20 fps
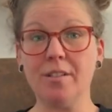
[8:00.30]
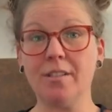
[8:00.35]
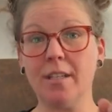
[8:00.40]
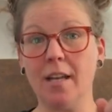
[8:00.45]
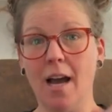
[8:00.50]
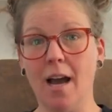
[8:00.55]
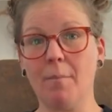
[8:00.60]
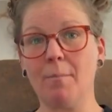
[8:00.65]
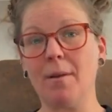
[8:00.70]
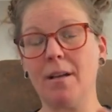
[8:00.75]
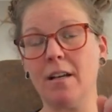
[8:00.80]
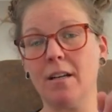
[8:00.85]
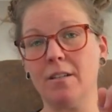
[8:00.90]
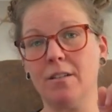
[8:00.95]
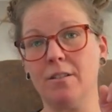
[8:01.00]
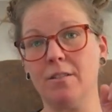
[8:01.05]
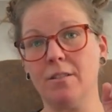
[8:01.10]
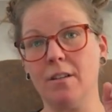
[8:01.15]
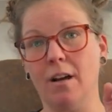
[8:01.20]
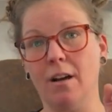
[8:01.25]
not
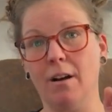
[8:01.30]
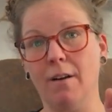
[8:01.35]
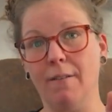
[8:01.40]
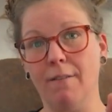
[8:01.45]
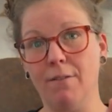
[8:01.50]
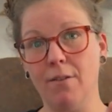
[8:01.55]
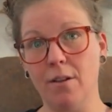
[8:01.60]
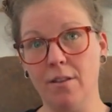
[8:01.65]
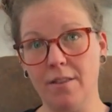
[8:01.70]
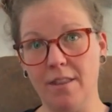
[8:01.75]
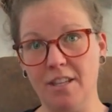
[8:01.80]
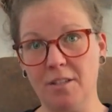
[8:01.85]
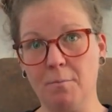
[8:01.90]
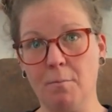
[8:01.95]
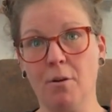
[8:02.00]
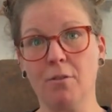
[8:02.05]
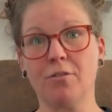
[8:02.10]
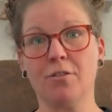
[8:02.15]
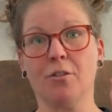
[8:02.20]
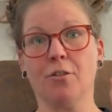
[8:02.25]
because of this
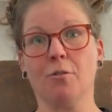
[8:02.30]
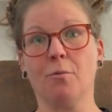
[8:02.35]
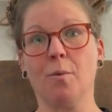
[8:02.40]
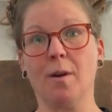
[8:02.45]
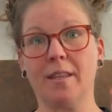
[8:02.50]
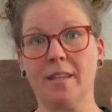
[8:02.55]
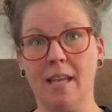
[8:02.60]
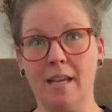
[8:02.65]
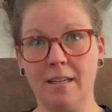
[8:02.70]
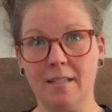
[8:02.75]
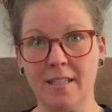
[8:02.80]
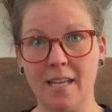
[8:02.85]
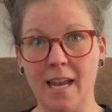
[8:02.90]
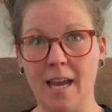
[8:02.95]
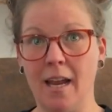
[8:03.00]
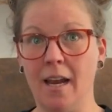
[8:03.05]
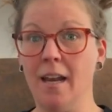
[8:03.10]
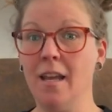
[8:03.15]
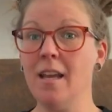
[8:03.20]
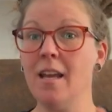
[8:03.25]
person or what they
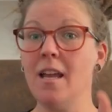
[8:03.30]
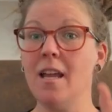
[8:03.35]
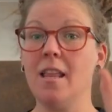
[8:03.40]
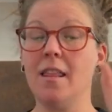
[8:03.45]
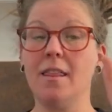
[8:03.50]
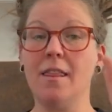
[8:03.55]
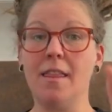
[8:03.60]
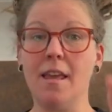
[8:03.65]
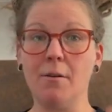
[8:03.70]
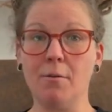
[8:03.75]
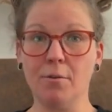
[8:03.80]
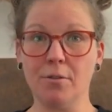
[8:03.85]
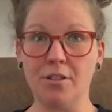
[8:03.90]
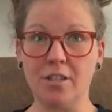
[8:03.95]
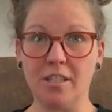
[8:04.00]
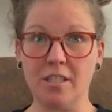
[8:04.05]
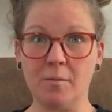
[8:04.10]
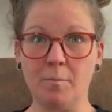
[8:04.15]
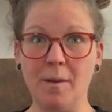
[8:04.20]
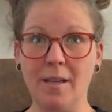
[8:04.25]
said. They were
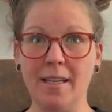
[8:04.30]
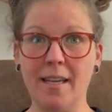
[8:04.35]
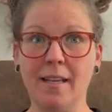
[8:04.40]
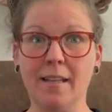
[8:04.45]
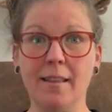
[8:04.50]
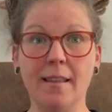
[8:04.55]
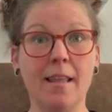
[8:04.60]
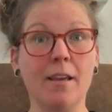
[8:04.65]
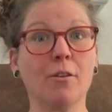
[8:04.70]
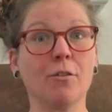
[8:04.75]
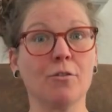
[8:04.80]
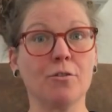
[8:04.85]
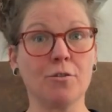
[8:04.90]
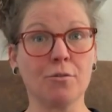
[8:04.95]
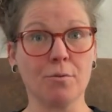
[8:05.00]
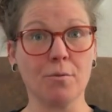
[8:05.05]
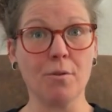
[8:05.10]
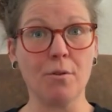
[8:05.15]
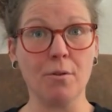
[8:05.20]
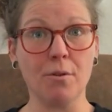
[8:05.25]
just speaking their
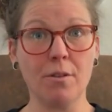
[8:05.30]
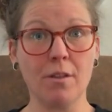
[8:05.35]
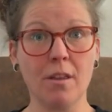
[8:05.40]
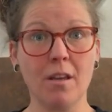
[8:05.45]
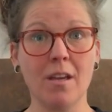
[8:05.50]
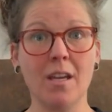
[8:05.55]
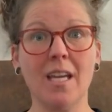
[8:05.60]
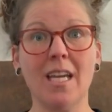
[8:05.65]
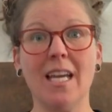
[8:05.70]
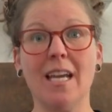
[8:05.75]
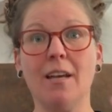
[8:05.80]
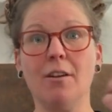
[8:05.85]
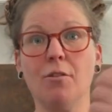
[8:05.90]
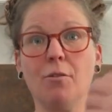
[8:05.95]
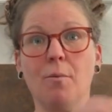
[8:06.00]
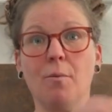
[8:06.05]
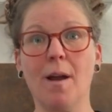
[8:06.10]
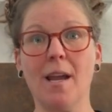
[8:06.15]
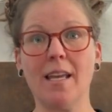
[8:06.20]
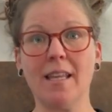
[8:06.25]
truth in a
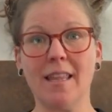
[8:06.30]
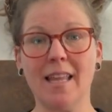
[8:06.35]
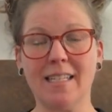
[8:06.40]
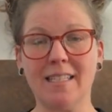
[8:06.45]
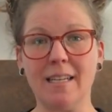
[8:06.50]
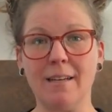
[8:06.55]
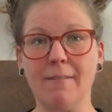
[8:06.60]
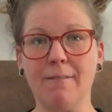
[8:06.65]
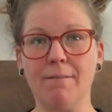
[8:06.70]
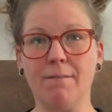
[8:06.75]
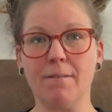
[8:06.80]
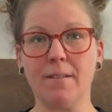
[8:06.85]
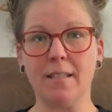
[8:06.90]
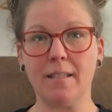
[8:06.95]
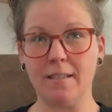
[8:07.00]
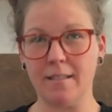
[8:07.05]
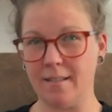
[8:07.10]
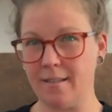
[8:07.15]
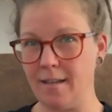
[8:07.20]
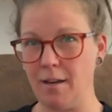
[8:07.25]
way that didn't
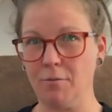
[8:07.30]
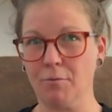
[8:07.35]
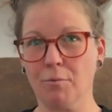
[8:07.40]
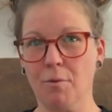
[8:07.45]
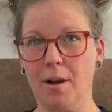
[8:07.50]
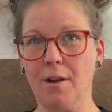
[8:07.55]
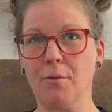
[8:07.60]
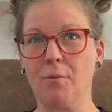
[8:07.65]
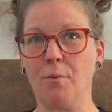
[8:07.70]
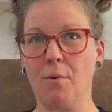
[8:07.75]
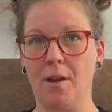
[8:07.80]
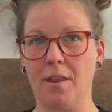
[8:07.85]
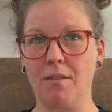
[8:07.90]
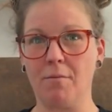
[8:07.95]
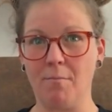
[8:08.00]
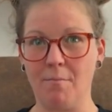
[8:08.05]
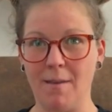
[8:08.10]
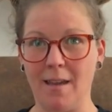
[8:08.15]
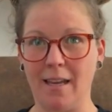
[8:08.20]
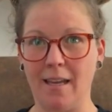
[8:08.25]
sit right with
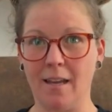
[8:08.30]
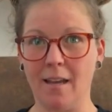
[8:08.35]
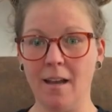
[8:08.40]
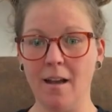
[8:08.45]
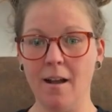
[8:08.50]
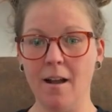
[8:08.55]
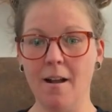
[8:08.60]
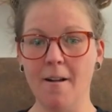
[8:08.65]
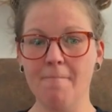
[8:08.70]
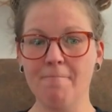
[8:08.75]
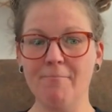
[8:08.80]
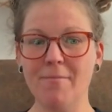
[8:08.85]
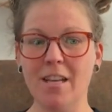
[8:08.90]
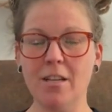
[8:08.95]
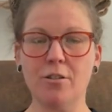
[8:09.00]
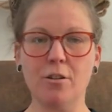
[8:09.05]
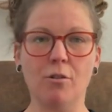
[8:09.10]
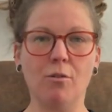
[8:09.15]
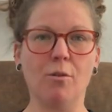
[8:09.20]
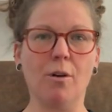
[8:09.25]
me.
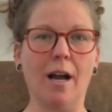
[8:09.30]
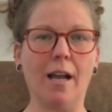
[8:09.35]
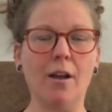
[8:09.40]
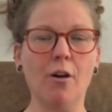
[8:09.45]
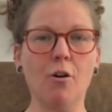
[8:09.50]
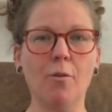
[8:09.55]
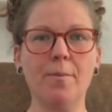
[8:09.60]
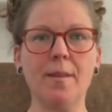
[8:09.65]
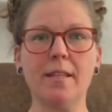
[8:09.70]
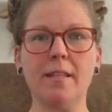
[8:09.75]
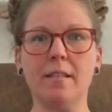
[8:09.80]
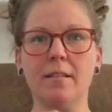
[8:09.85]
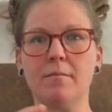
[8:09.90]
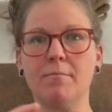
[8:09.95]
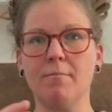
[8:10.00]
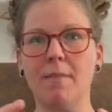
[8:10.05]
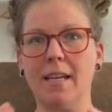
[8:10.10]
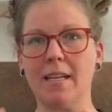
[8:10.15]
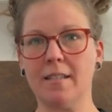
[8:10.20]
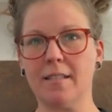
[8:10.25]
So I hope that this
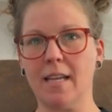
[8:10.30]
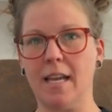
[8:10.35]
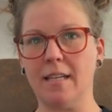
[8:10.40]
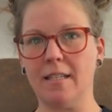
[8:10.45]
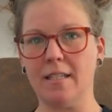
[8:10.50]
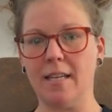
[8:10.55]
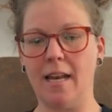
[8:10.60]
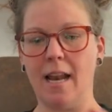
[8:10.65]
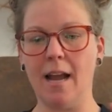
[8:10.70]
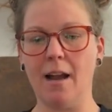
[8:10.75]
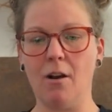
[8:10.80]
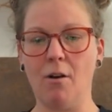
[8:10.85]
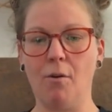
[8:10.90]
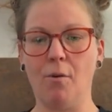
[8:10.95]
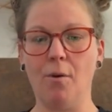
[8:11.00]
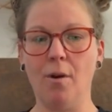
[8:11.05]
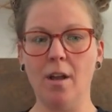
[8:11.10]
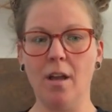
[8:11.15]
makes sense in how